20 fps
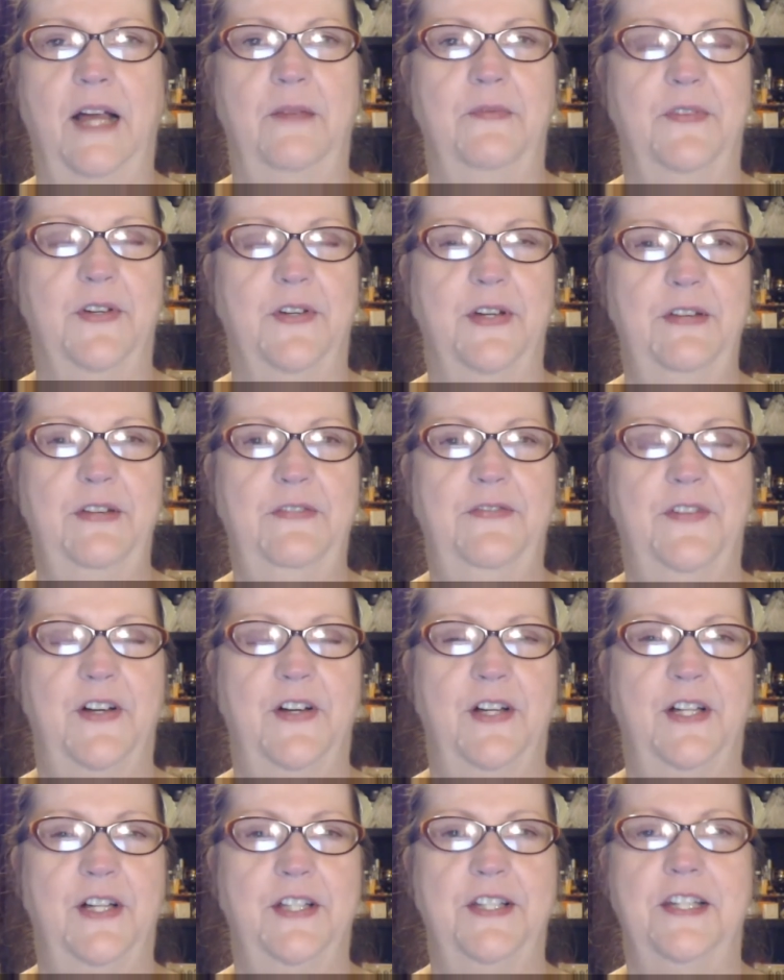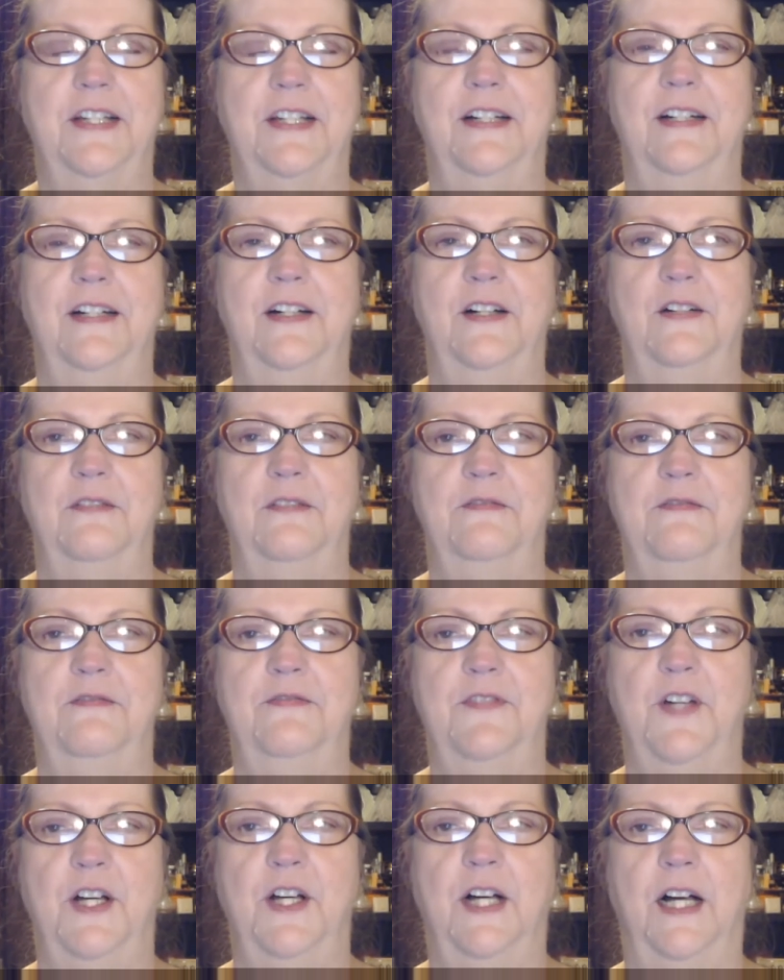I'm very fond
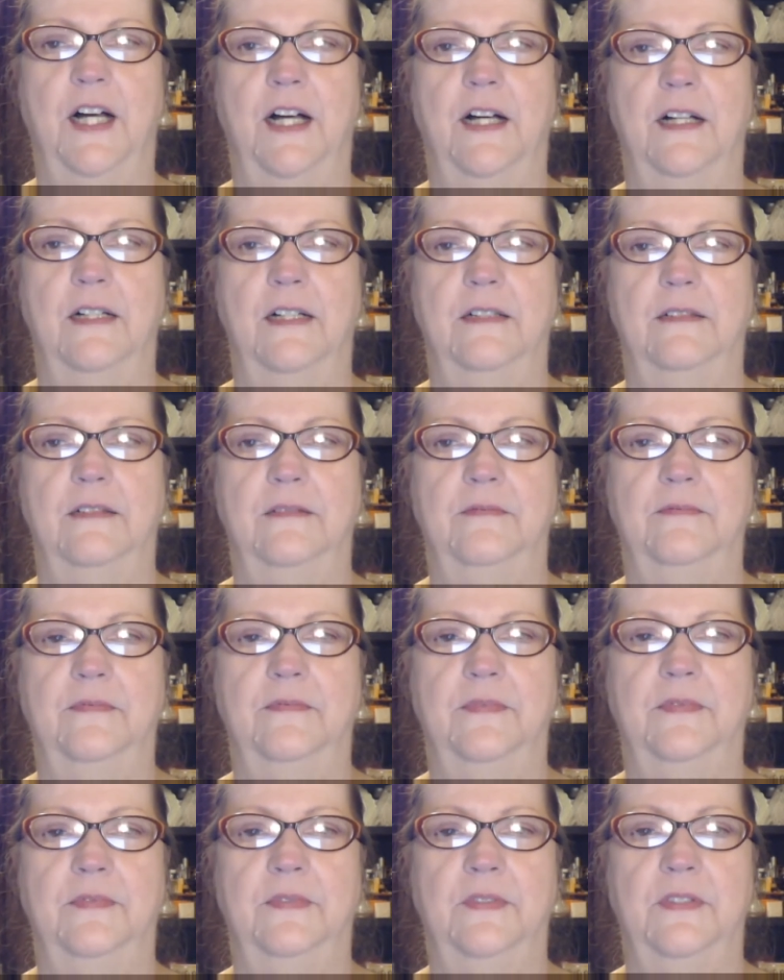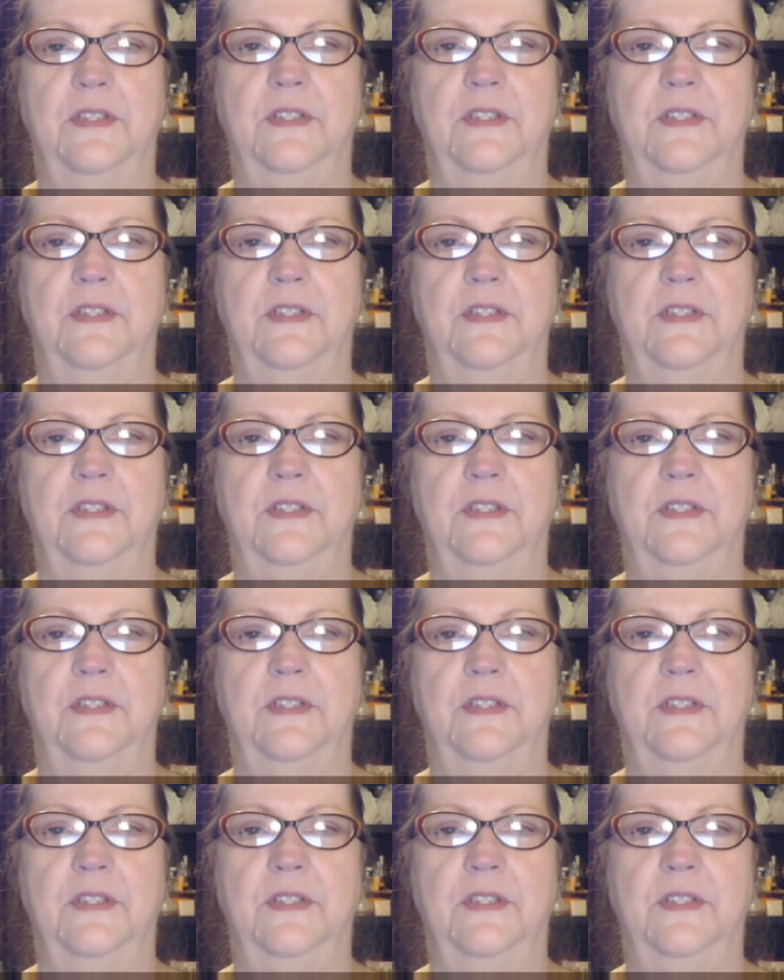of um,